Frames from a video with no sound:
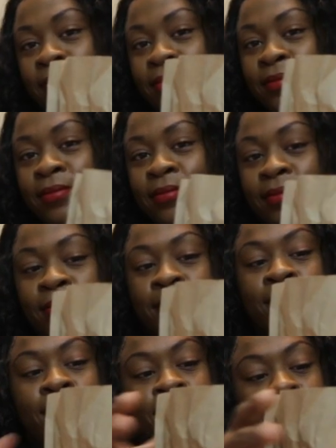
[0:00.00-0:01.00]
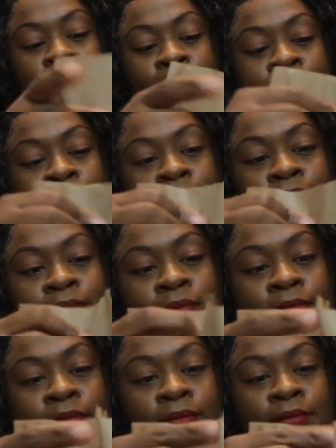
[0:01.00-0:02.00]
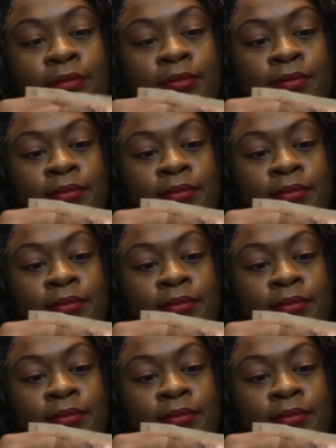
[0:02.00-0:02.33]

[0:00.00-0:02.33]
(not speaking)